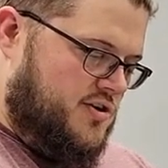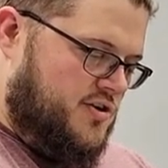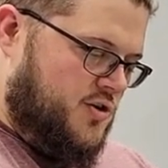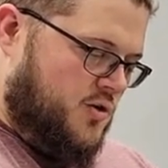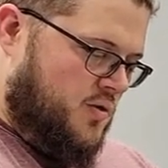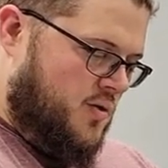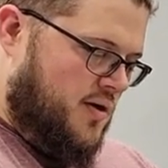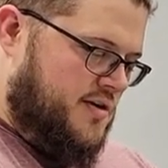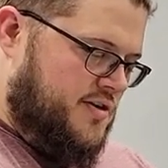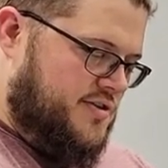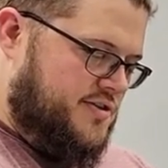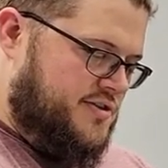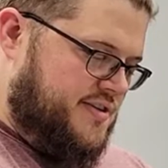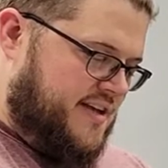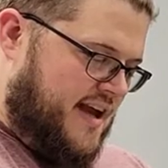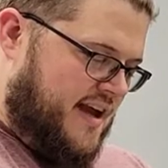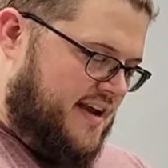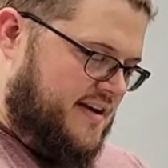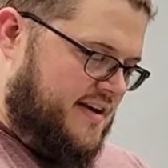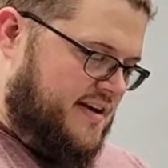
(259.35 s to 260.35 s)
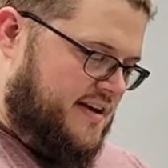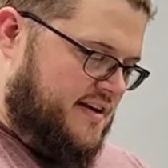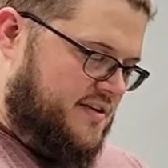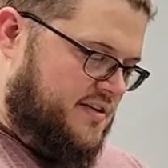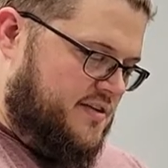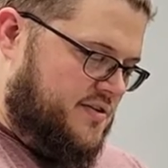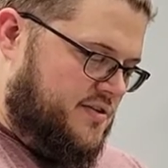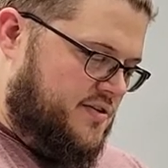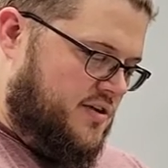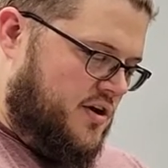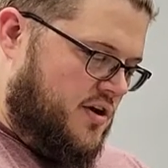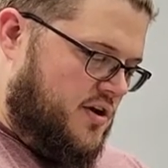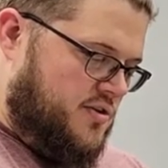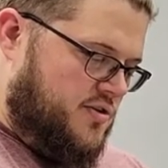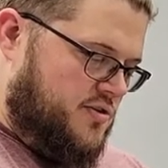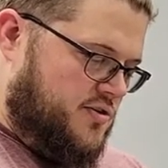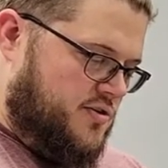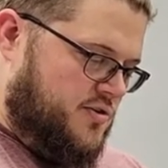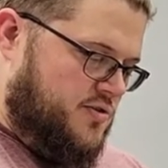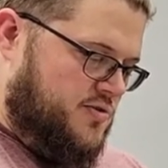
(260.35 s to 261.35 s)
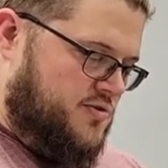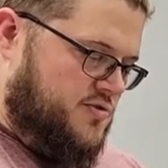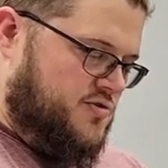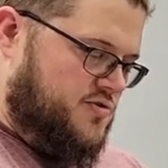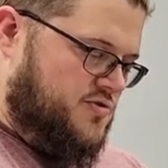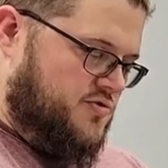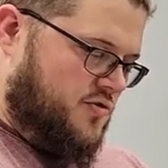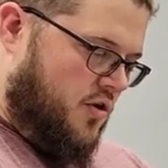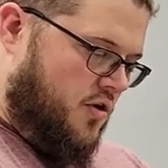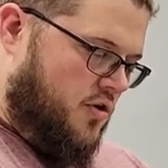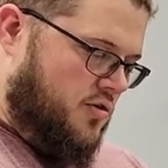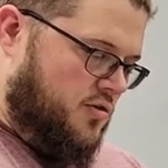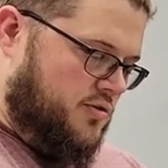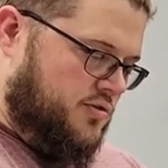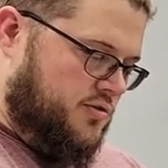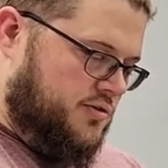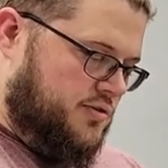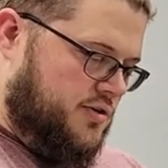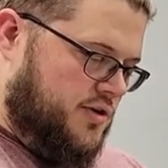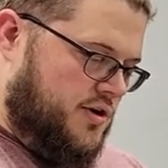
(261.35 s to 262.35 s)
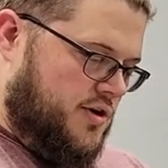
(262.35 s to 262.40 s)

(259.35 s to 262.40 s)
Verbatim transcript: Too understanding, too strong,